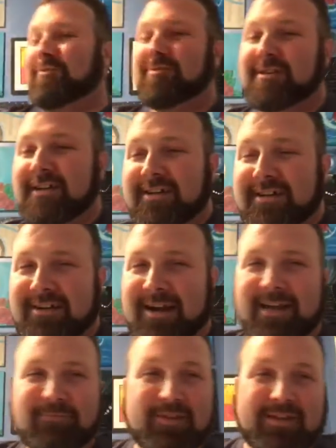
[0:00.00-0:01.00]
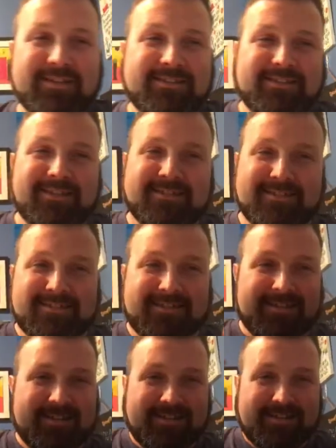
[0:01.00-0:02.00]
we're done here. He says it's
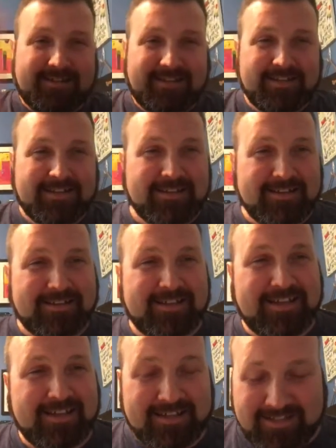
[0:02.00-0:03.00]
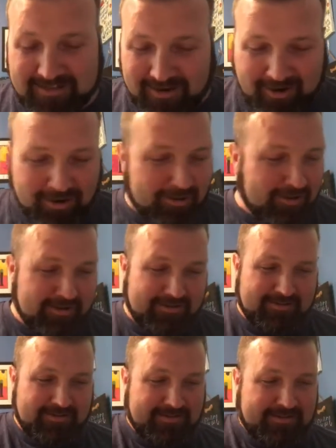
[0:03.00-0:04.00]
the end all
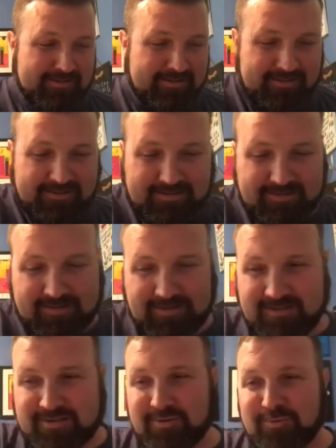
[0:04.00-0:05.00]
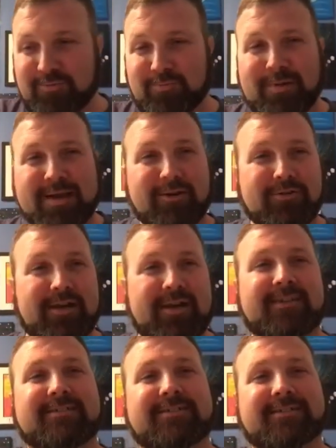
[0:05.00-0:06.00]
to mail
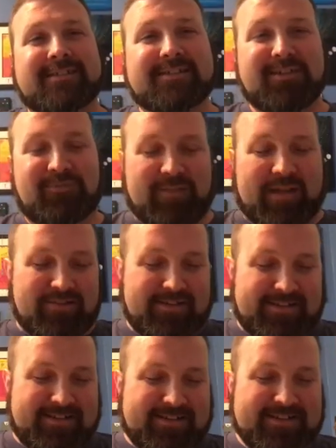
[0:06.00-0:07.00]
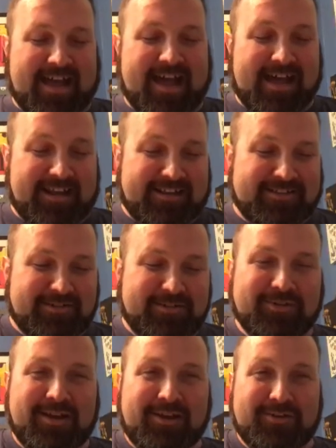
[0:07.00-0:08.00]
days. He says he found it in his attic. So who
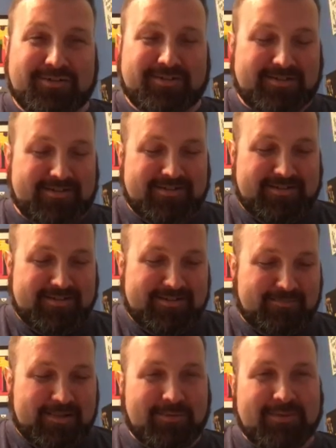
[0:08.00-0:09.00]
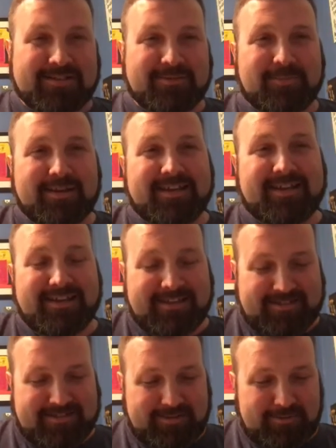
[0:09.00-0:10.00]
knows? Maybe it's a big Kenny
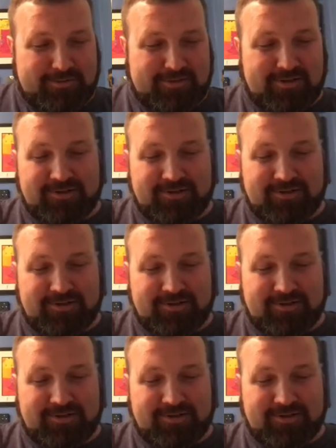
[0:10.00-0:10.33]
Stills jersey.